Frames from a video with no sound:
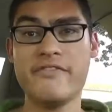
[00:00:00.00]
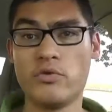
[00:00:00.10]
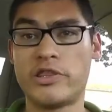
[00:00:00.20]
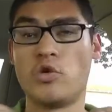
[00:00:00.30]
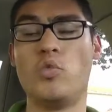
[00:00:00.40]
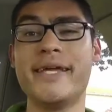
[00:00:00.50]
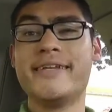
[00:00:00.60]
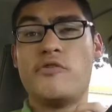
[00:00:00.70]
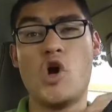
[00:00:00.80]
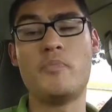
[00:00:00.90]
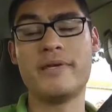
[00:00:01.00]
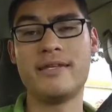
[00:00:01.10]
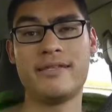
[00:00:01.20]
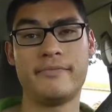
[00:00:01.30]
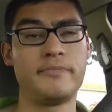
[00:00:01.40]
Even with the window
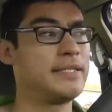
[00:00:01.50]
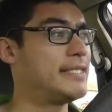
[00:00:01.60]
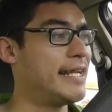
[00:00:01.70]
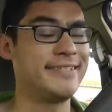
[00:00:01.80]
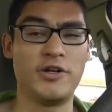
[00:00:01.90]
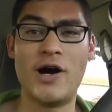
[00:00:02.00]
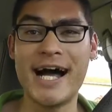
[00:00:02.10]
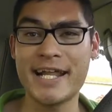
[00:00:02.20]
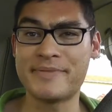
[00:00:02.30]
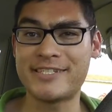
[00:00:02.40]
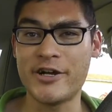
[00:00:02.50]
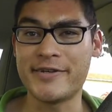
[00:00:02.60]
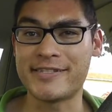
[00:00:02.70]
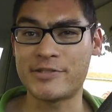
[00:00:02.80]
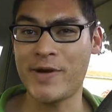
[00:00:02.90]
open, it's getting so hot I'm
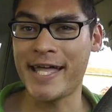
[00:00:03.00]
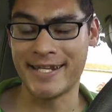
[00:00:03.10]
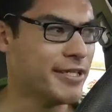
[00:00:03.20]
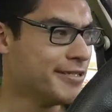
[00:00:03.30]
starting to sweat.